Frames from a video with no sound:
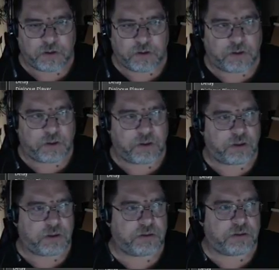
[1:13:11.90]

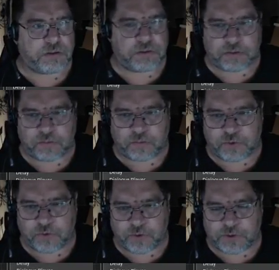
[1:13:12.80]
and make
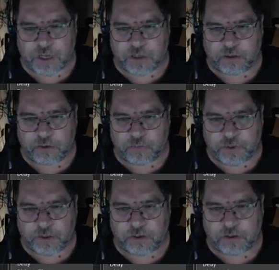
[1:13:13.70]
sure it's not
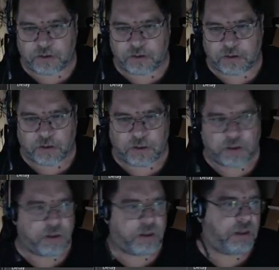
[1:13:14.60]
looping,
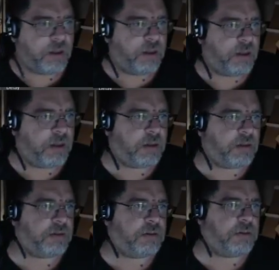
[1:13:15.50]

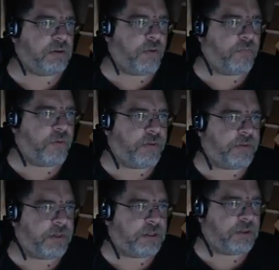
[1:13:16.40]
and override the
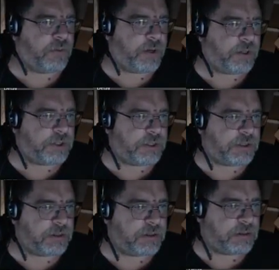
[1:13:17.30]
attenuation,